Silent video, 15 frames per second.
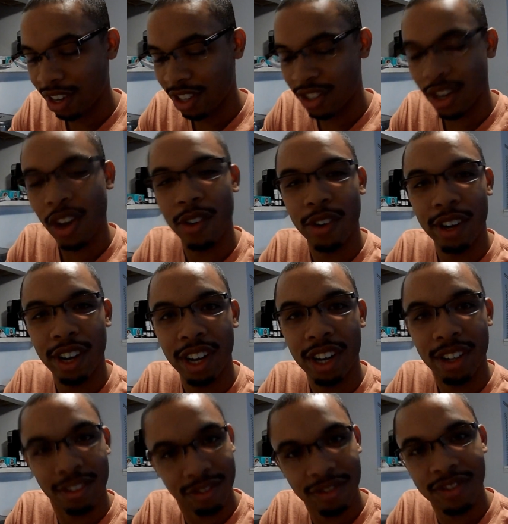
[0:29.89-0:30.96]
So
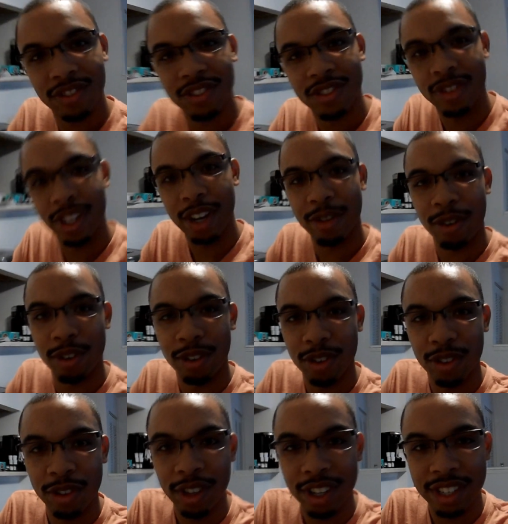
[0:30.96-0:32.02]
without further
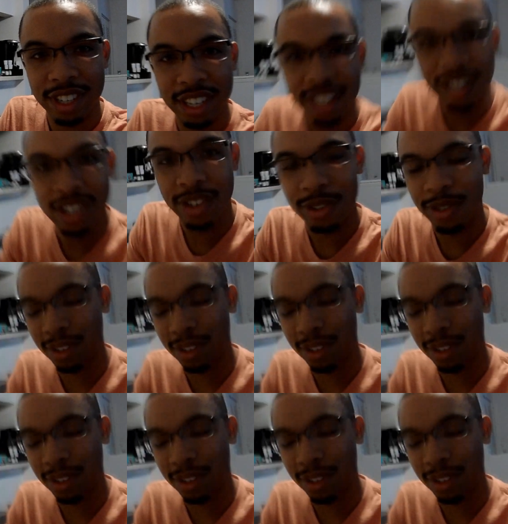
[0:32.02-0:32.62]
ado, let's get into